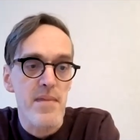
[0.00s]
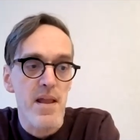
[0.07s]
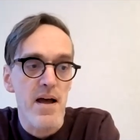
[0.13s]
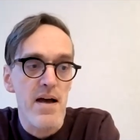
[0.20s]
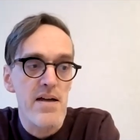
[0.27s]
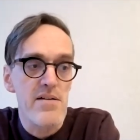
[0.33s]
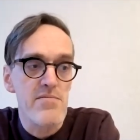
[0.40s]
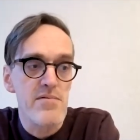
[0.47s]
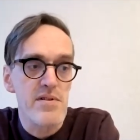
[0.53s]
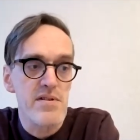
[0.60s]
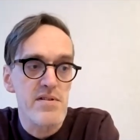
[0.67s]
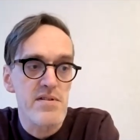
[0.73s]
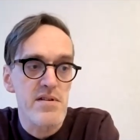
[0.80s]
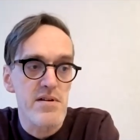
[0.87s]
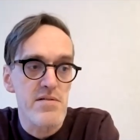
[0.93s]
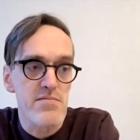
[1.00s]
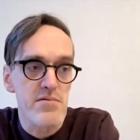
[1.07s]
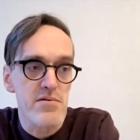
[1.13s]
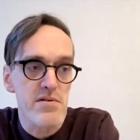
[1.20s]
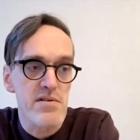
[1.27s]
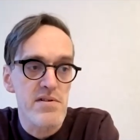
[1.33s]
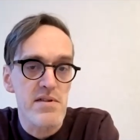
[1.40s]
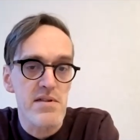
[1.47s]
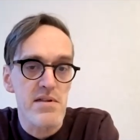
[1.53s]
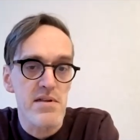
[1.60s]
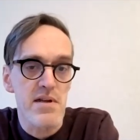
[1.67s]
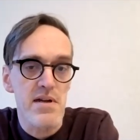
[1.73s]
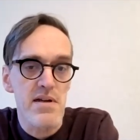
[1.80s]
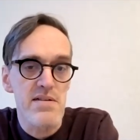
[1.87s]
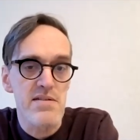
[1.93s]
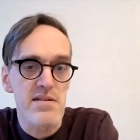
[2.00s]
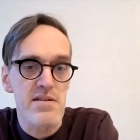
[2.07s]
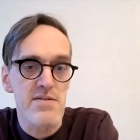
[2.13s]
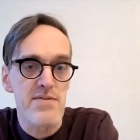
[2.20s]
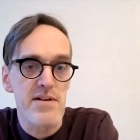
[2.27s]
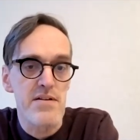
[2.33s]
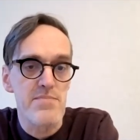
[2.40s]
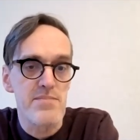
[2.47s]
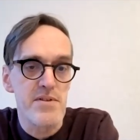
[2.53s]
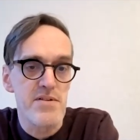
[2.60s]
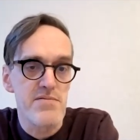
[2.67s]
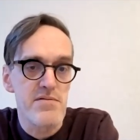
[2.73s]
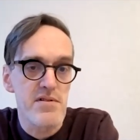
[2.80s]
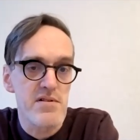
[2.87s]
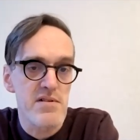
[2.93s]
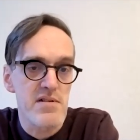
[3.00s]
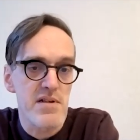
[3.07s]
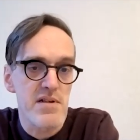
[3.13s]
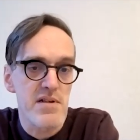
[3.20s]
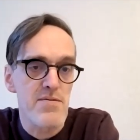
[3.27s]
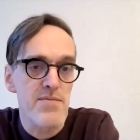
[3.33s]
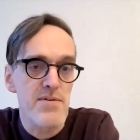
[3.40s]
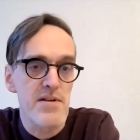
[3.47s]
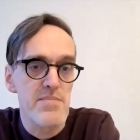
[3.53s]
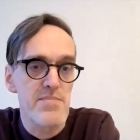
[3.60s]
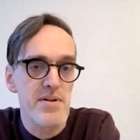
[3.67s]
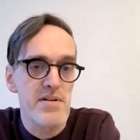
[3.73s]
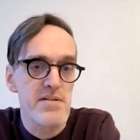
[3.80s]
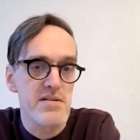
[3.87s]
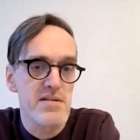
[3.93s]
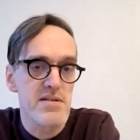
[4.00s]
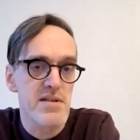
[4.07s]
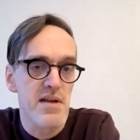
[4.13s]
I was uh, working as a development worker in the Philippines.